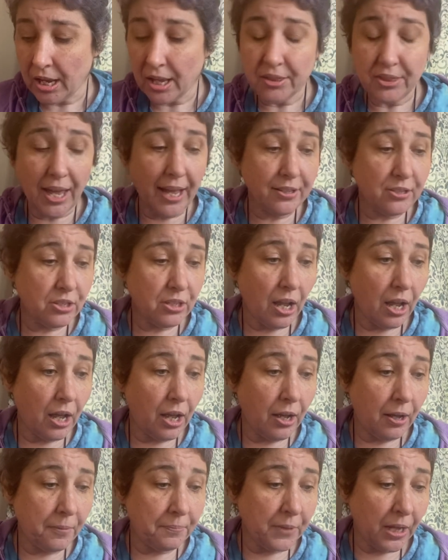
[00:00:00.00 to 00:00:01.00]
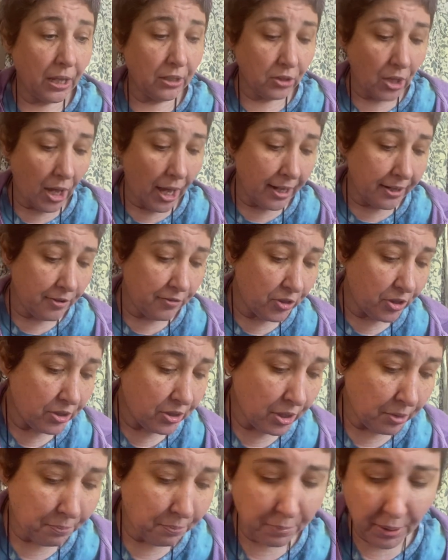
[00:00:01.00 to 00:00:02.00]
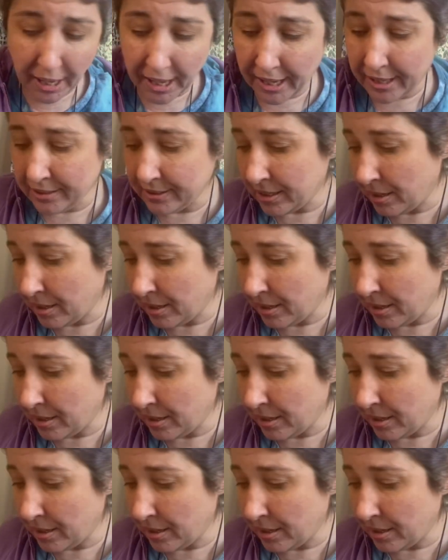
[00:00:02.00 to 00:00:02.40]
That's a lot of the pens.